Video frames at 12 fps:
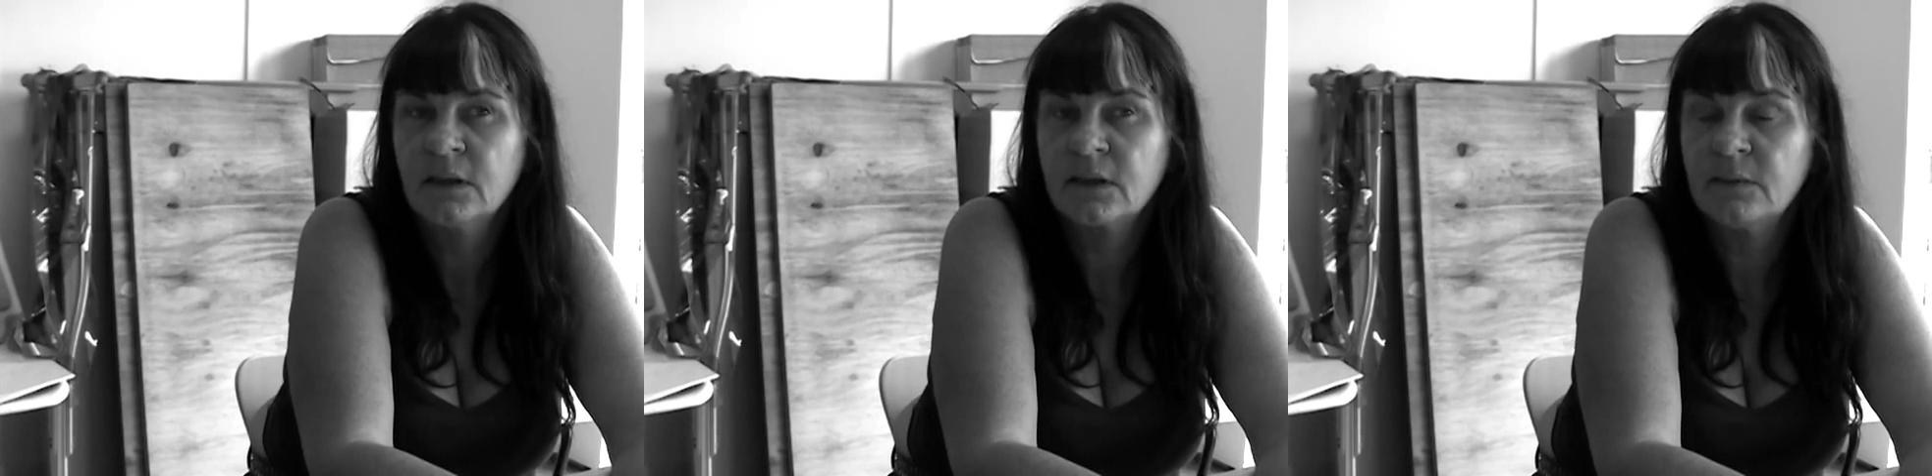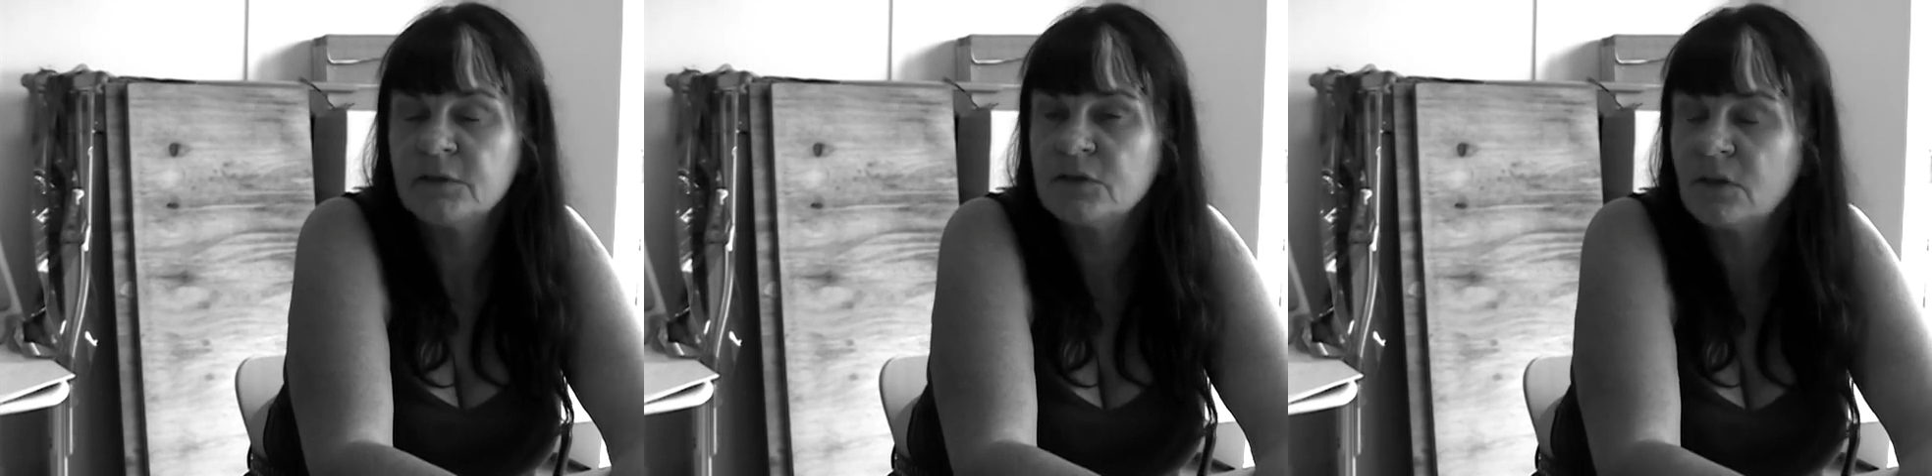a
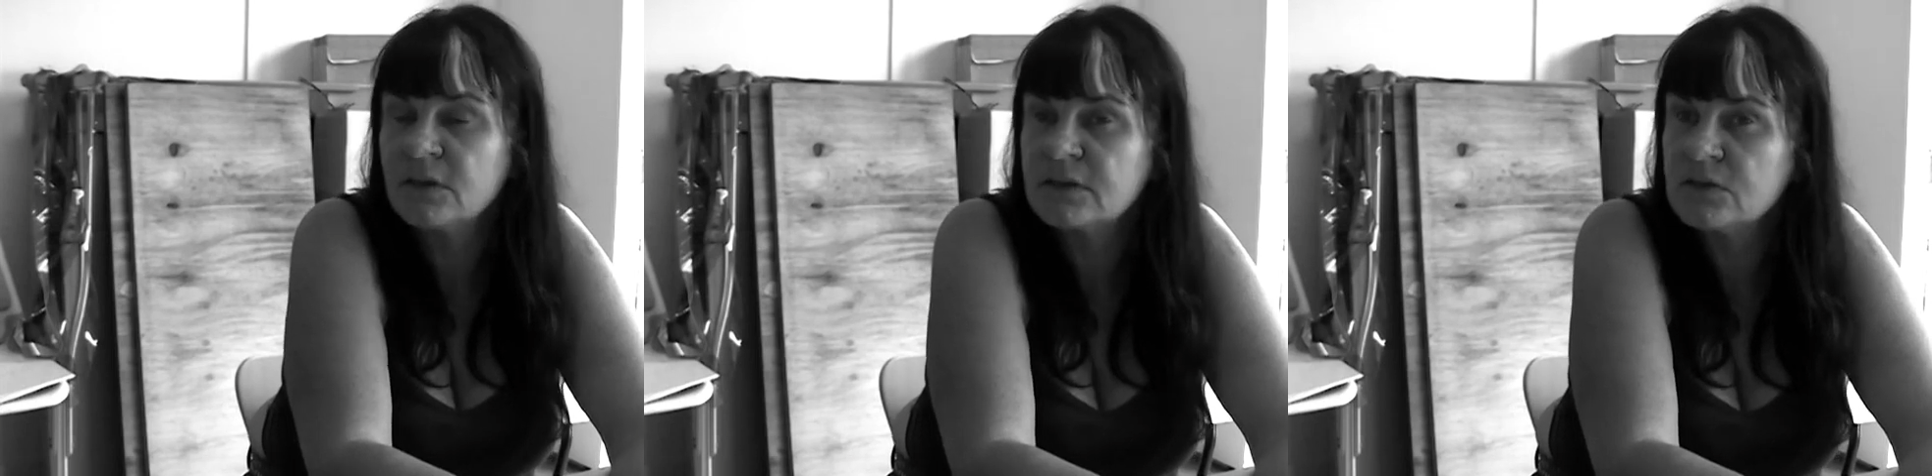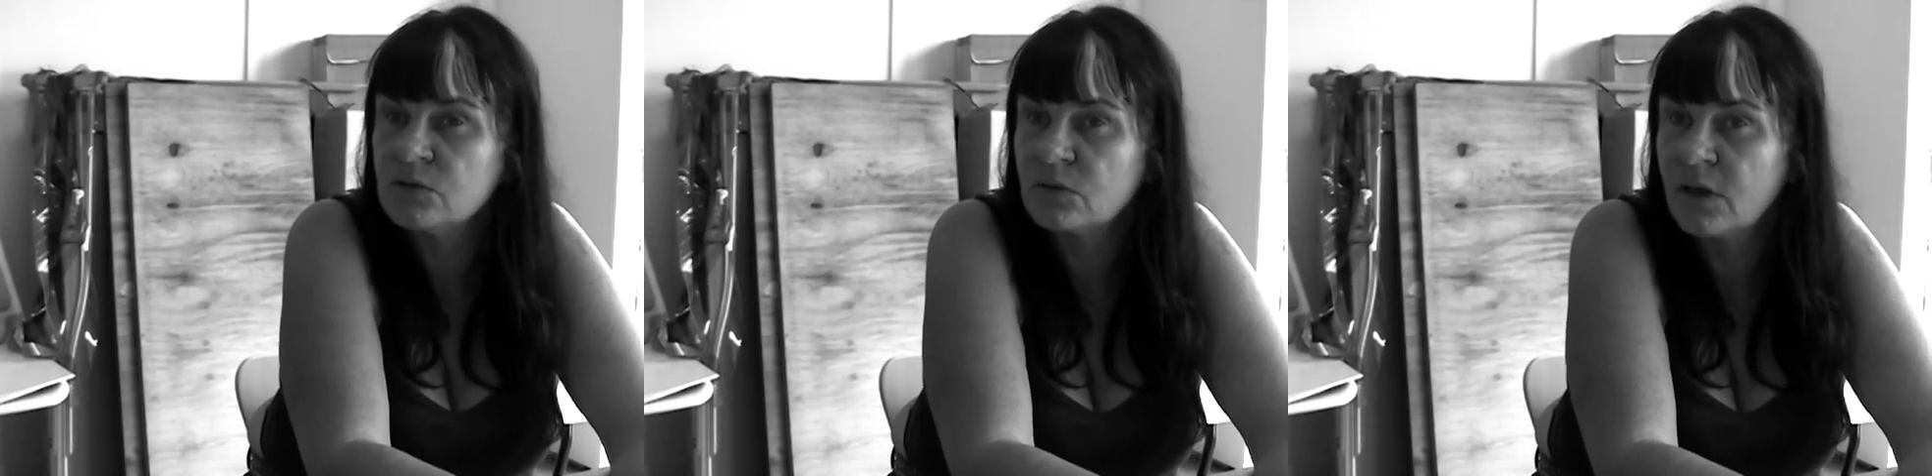couple of
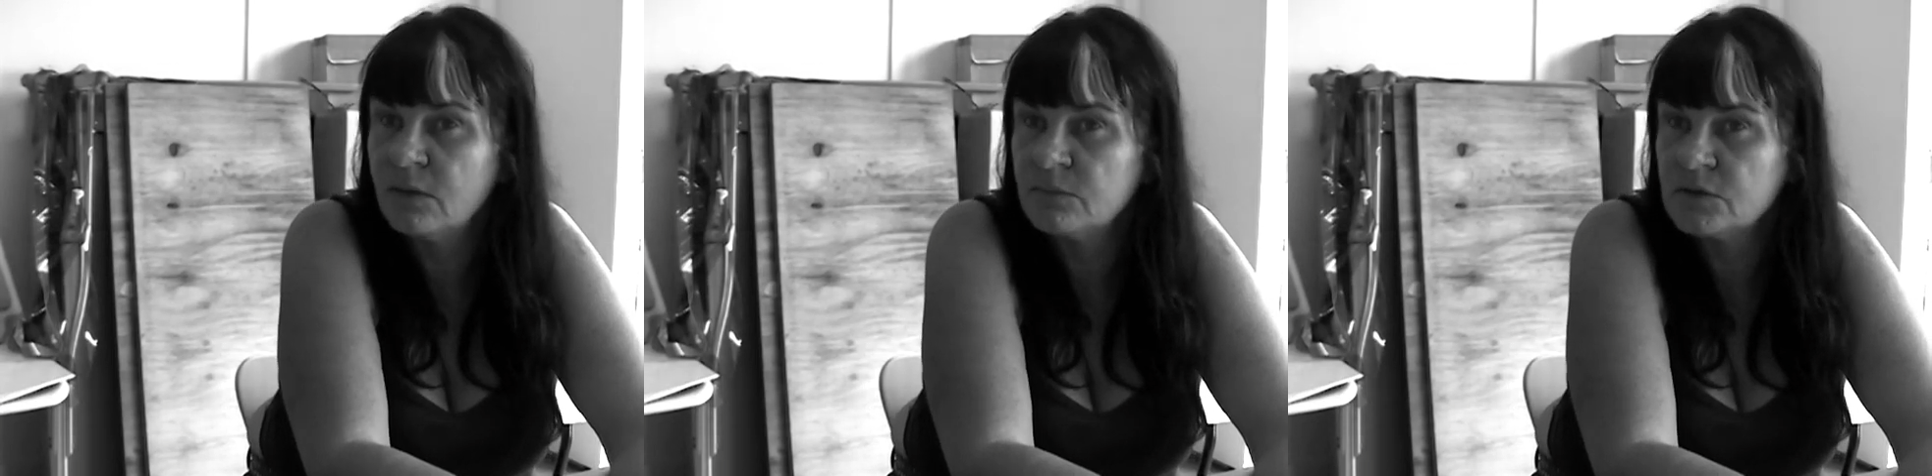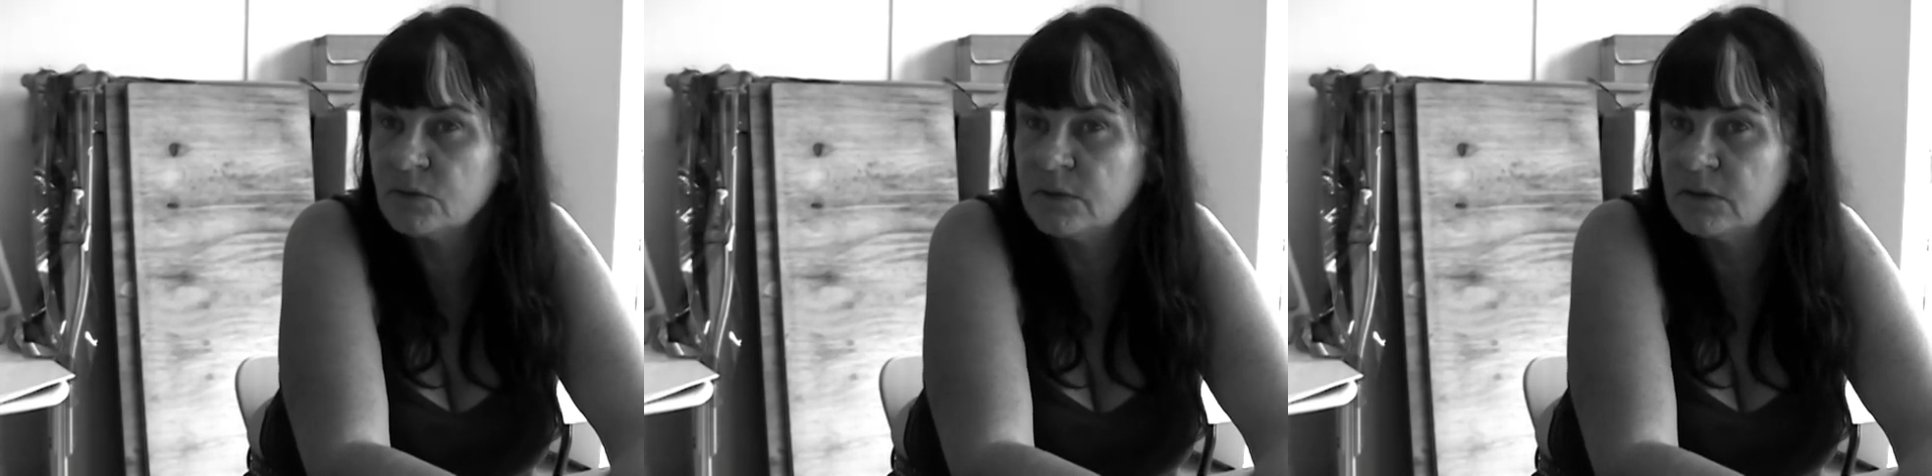dykes took
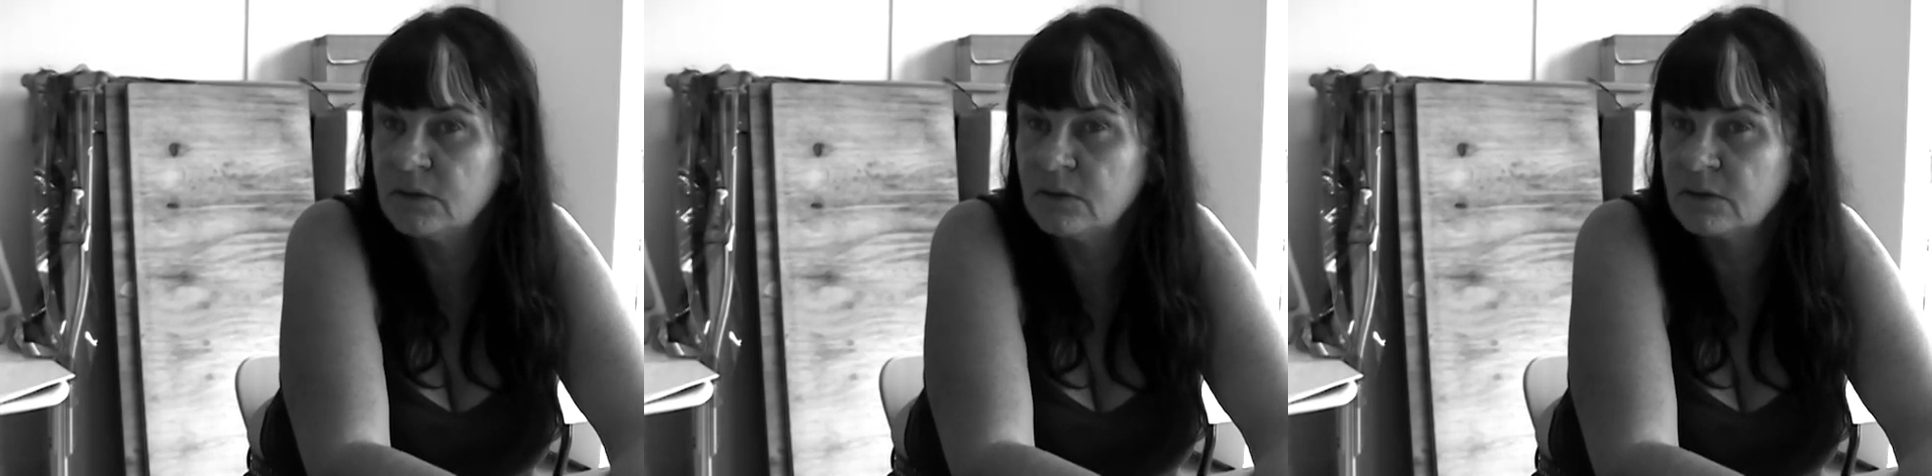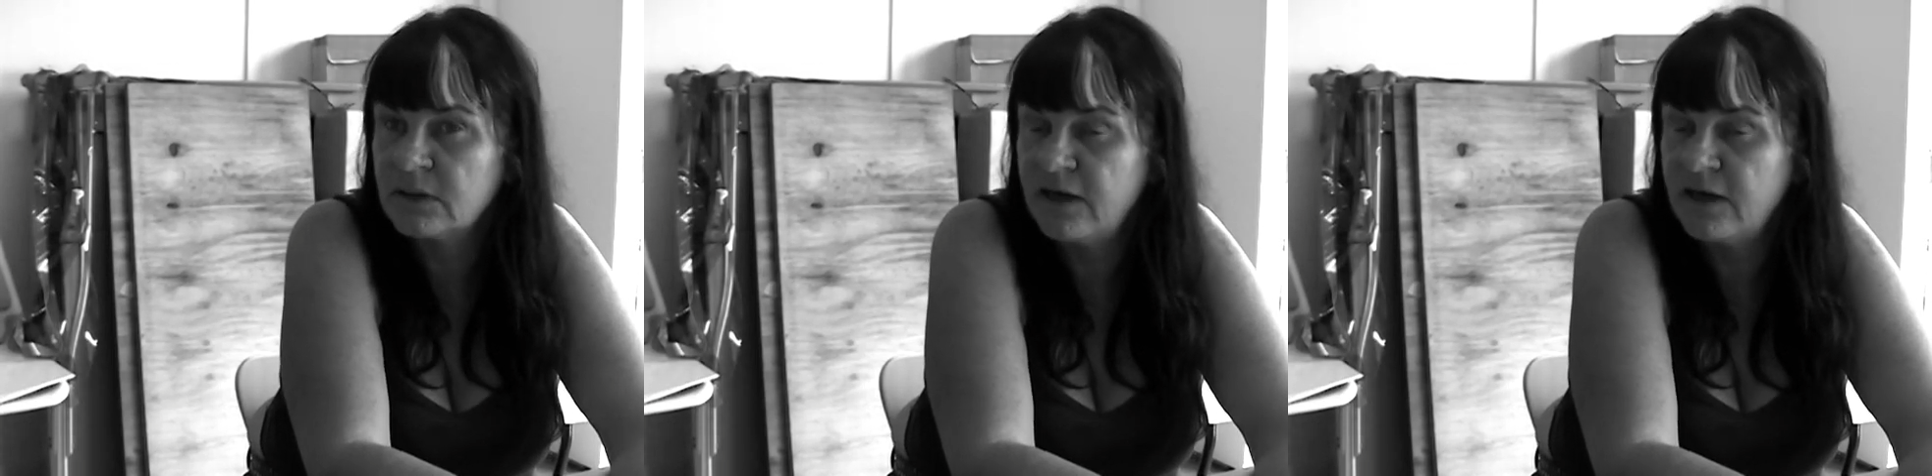up doing the